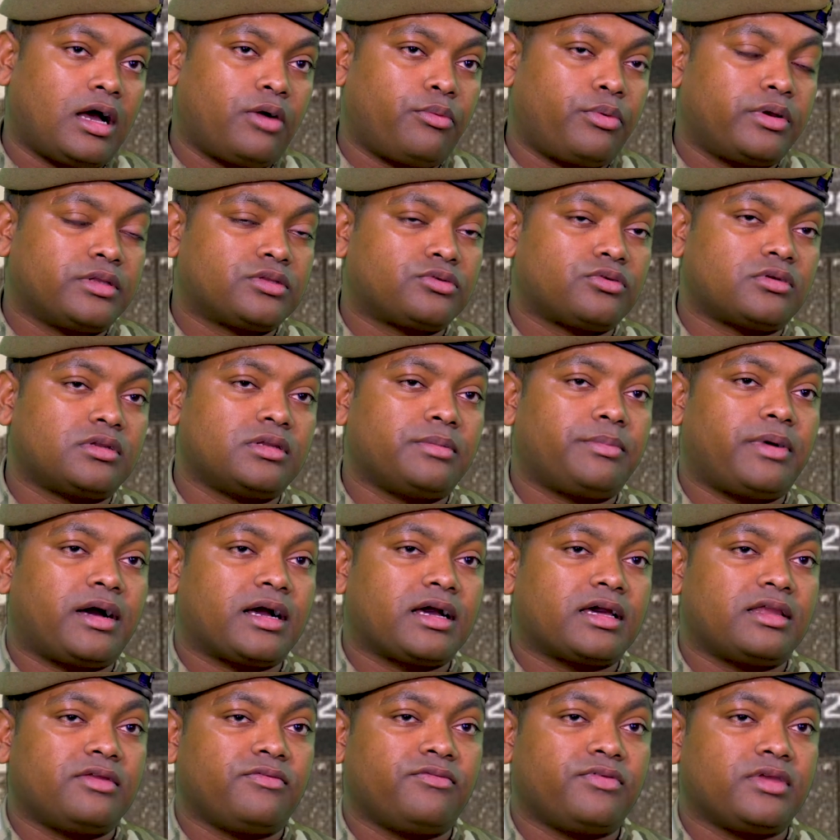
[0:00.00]
I went around the
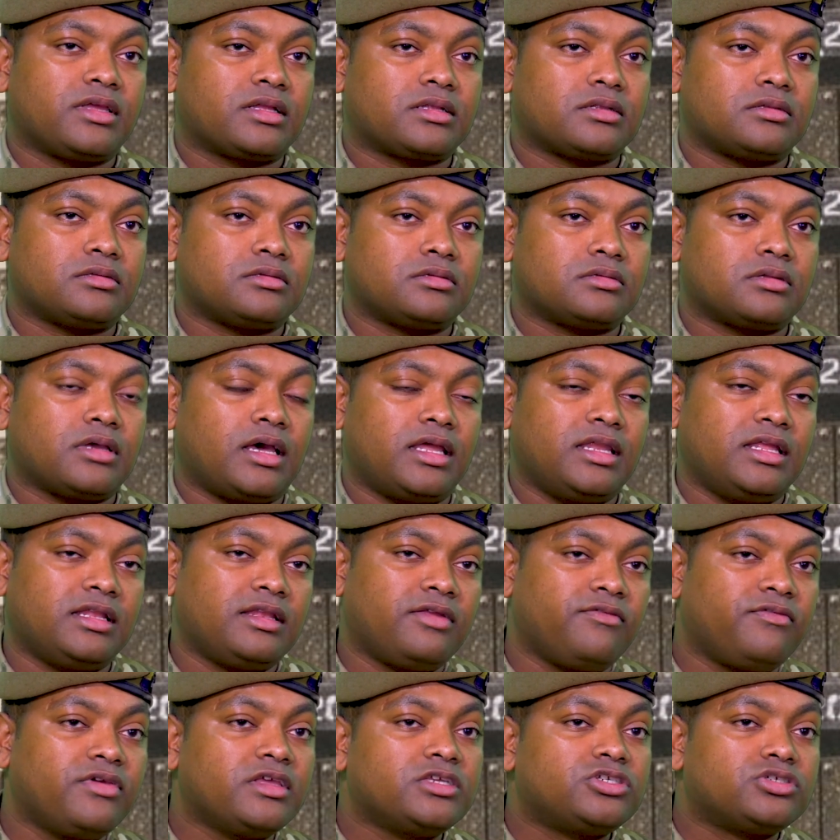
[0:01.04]
back of the vehicle and
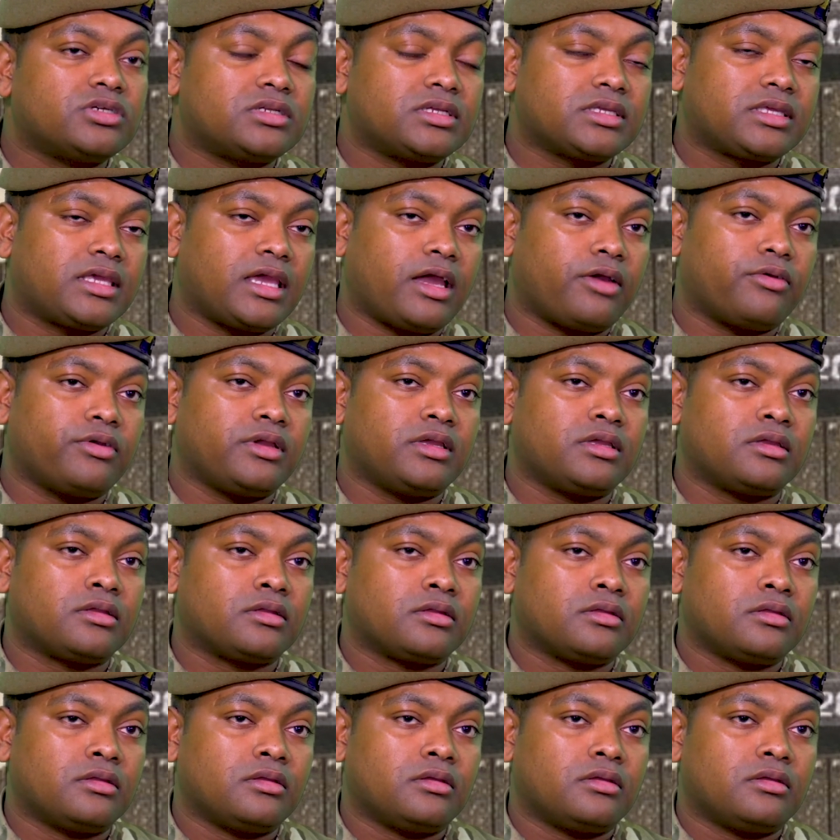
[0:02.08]
individually carried
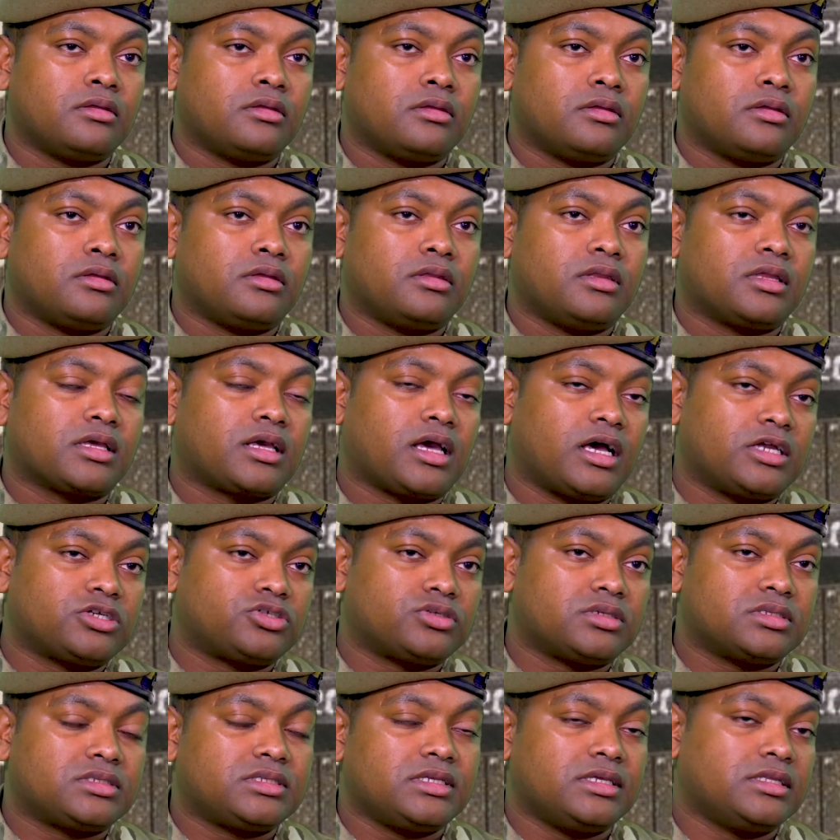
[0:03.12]
the
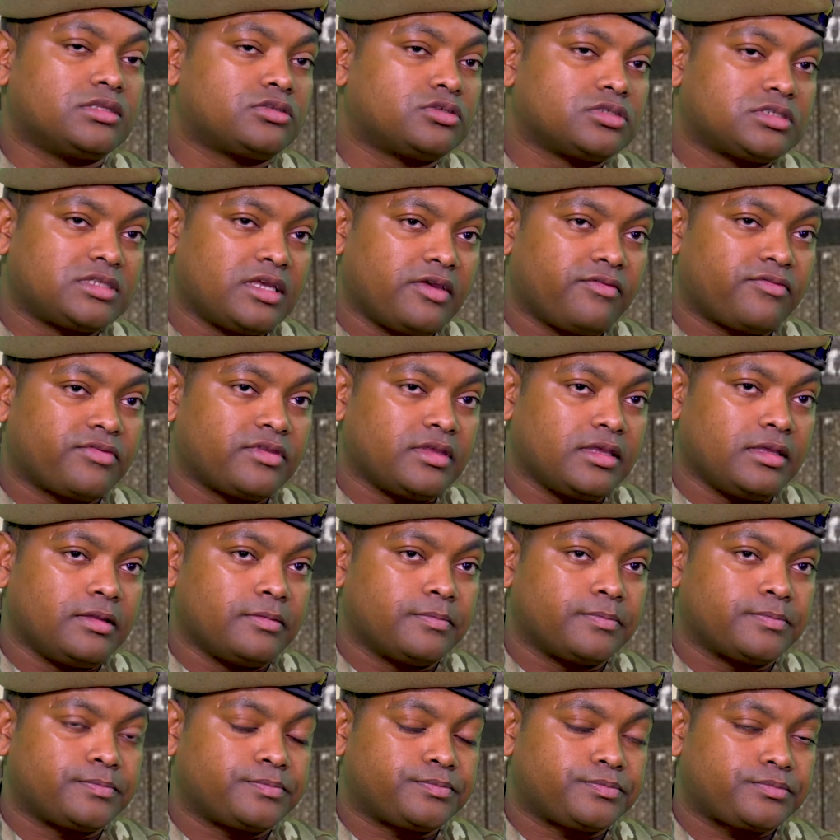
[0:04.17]
casualty into safety